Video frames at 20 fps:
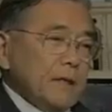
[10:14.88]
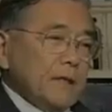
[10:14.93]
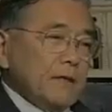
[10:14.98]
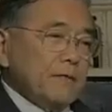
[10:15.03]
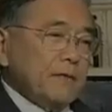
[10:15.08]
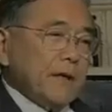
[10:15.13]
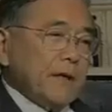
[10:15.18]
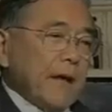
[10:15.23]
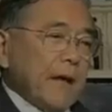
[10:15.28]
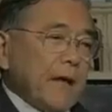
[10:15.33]

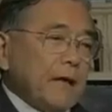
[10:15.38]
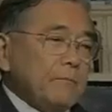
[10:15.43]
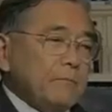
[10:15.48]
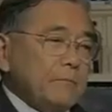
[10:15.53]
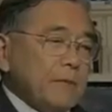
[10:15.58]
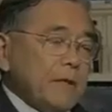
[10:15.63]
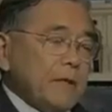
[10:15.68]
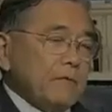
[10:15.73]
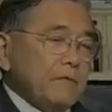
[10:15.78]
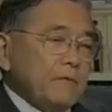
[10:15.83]
if it
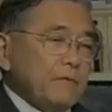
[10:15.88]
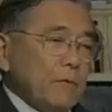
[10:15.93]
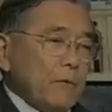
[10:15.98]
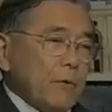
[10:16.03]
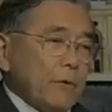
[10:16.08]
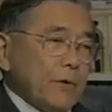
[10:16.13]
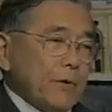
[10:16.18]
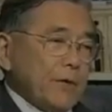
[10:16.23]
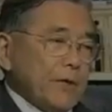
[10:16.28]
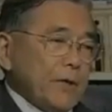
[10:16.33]
hadn't been
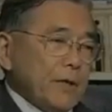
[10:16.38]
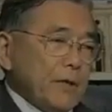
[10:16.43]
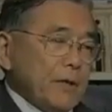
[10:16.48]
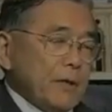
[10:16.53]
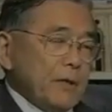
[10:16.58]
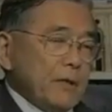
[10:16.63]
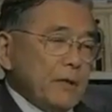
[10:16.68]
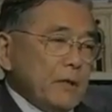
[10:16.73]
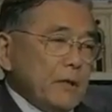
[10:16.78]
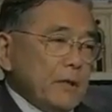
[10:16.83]
for
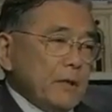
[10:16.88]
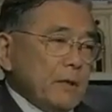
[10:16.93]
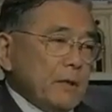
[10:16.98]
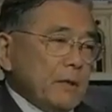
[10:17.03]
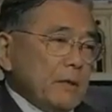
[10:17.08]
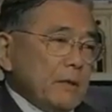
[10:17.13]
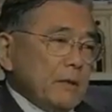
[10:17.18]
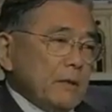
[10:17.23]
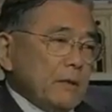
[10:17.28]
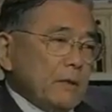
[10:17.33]
the
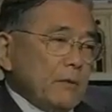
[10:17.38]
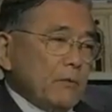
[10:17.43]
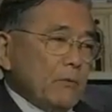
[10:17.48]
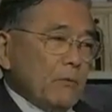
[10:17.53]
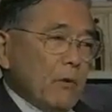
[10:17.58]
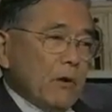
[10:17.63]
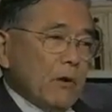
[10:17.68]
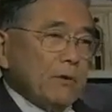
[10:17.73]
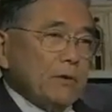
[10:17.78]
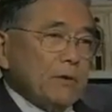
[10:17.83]

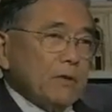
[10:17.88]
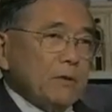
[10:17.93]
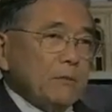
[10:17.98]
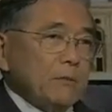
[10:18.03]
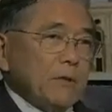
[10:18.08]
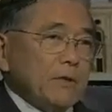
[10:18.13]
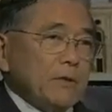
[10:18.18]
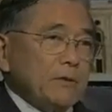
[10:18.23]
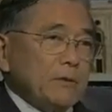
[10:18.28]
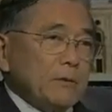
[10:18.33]
Warren
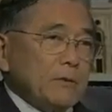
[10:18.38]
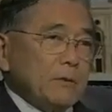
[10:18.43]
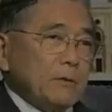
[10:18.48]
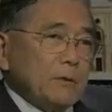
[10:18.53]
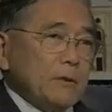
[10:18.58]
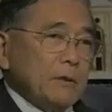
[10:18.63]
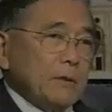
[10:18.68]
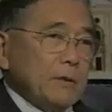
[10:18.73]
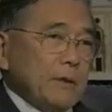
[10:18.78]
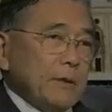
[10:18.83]
Commission
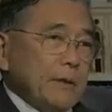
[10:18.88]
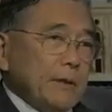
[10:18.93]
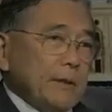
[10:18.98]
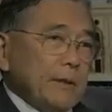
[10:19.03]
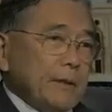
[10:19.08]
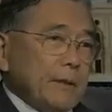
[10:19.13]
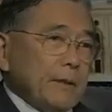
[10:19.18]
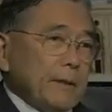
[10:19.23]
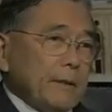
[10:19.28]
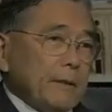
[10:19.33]

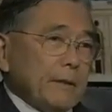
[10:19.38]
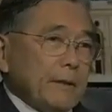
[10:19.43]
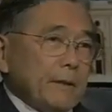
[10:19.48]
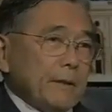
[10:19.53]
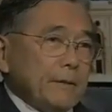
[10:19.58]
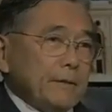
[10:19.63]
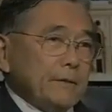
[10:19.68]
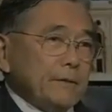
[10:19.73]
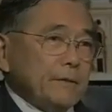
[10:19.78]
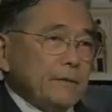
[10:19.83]

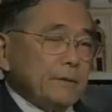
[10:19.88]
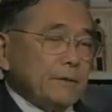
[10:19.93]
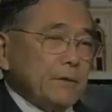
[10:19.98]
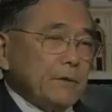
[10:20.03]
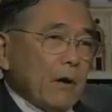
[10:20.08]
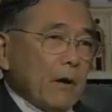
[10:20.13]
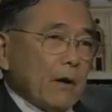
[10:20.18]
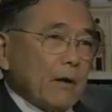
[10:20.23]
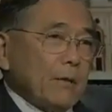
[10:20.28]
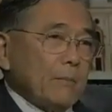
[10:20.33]
to
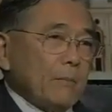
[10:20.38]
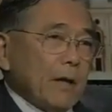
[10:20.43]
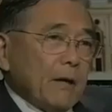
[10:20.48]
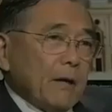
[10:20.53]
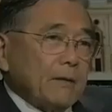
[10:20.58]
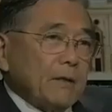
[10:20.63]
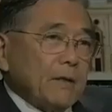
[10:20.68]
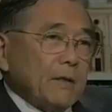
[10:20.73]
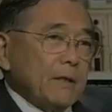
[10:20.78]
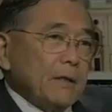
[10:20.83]
talk
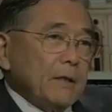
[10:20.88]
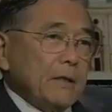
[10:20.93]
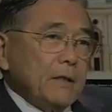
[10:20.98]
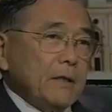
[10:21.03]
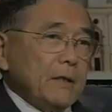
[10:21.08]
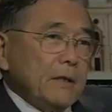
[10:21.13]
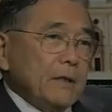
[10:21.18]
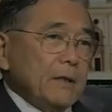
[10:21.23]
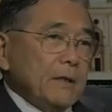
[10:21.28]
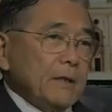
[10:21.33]
about the
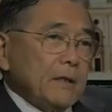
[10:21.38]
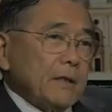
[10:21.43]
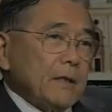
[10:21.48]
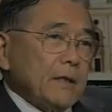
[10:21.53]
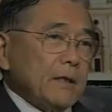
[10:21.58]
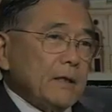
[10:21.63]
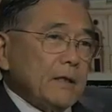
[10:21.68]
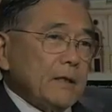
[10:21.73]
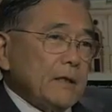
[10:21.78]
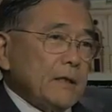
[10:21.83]

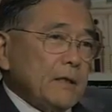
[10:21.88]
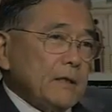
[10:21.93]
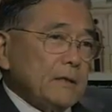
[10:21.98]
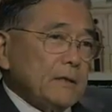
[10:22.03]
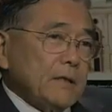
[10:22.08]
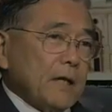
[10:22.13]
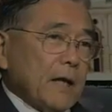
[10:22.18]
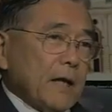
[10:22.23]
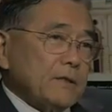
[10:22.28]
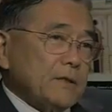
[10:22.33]
Kennedy
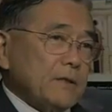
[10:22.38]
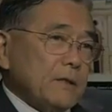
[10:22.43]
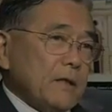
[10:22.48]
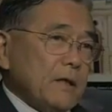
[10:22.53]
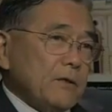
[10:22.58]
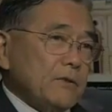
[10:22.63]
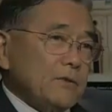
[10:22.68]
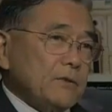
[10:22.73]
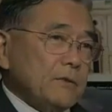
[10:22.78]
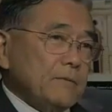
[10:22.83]

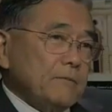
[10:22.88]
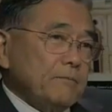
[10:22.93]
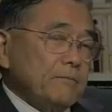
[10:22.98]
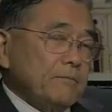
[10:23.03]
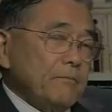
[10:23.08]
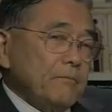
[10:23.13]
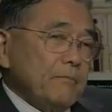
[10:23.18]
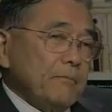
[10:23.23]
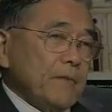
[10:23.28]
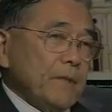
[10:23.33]
assassination,
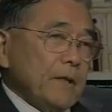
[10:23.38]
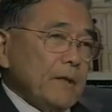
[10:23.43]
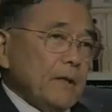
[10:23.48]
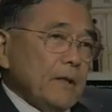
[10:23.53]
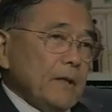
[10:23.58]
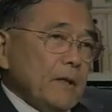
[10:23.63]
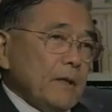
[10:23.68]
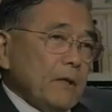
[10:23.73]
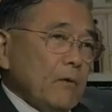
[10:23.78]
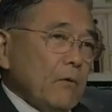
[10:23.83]

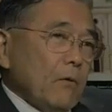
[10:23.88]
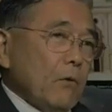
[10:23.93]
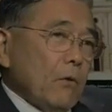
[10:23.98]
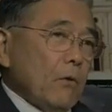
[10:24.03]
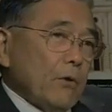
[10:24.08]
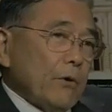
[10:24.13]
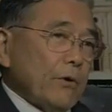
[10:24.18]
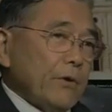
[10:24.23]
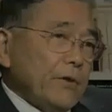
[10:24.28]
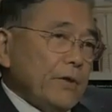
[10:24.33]

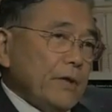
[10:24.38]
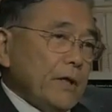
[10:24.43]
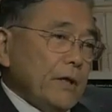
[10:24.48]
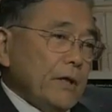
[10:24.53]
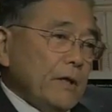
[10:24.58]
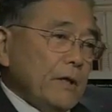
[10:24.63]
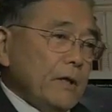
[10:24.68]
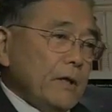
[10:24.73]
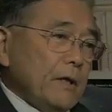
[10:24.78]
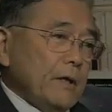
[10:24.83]
or
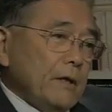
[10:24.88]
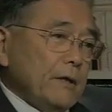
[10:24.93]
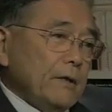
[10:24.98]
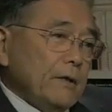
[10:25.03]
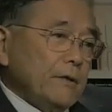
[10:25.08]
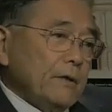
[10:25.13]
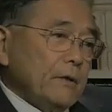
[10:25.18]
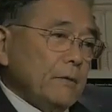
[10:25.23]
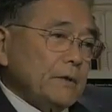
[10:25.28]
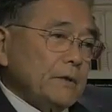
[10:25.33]

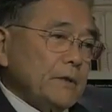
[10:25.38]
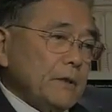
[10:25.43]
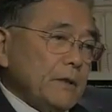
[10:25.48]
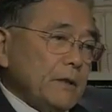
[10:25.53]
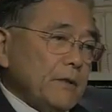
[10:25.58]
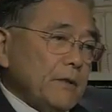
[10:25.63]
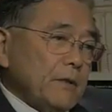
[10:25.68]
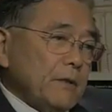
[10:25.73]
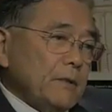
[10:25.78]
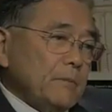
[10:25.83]
there was
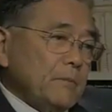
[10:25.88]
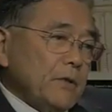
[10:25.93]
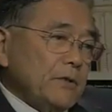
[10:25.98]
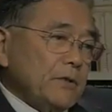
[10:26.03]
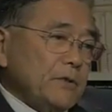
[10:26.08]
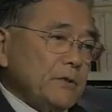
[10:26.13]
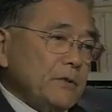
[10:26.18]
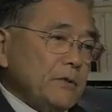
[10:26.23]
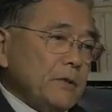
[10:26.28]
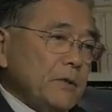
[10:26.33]
another
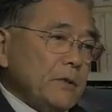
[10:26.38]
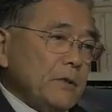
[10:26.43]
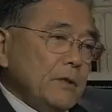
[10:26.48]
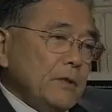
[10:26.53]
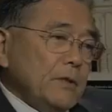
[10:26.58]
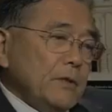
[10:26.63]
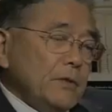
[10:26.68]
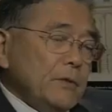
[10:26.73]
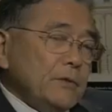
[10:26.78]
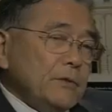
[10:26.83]
commission
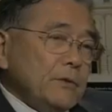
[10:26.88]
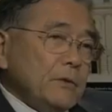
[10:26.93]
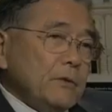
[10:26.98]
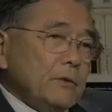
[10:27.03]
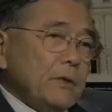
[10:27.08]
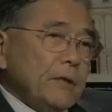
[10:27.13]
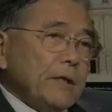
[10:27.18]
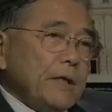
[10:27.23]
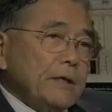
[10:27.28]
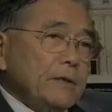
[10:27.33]
to
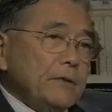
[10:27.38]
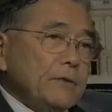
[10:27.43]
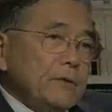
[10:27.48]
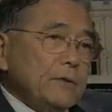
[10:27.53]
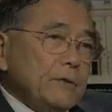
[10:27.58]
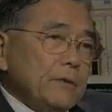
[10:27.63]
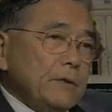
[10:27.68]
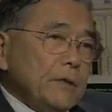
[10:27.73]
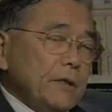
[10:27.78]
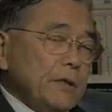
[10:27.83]
look
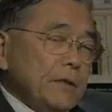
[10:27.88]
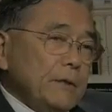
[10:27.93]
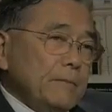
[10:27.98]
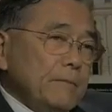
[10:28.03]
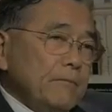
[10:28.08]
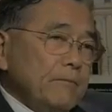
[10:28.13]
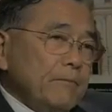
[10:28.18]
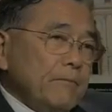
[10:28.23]
into the